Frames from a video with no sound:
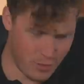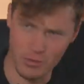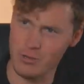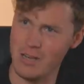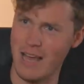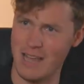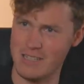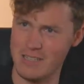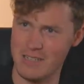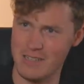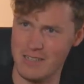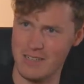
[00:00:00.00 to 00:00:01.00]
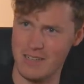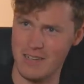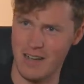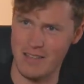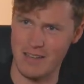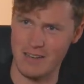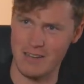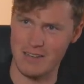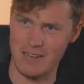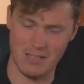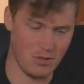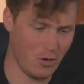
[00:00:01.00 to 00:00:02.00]
produce less. Yes. And that
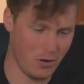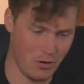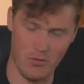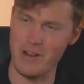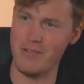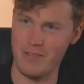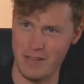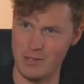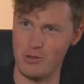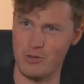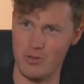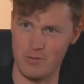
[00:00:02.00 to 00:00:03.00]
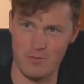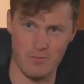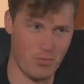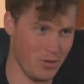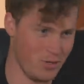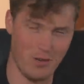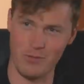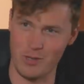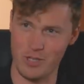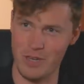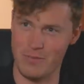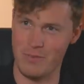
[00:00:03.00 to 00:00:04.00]
that's not a green thing to put stuff on a
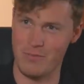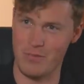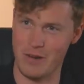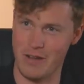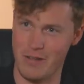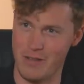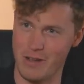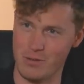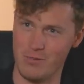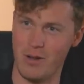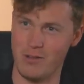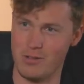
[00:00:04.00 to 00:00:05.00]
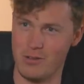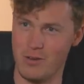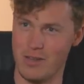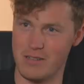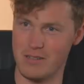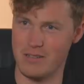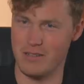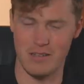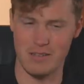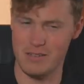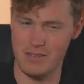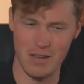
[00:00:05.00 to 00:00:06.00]
ship and bring it a thousand yeah, miles to absolutely. us.
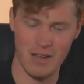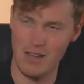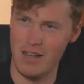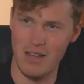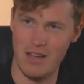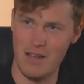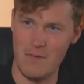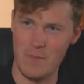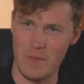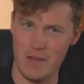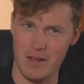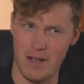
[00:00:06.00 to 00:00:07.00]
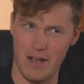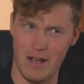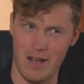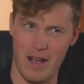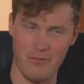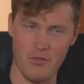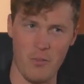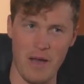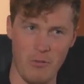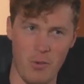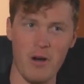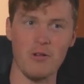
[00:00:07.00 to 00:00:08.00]
It's from a
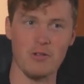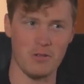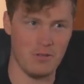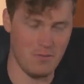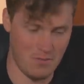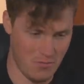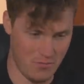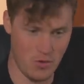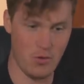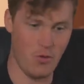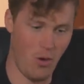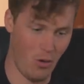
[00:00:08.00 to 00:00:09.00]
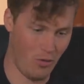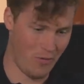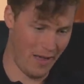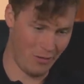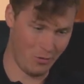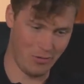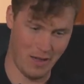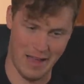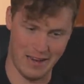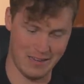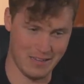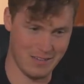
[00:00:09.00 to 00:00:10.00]
world view of health
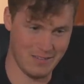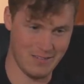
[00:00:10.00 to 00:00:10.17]
and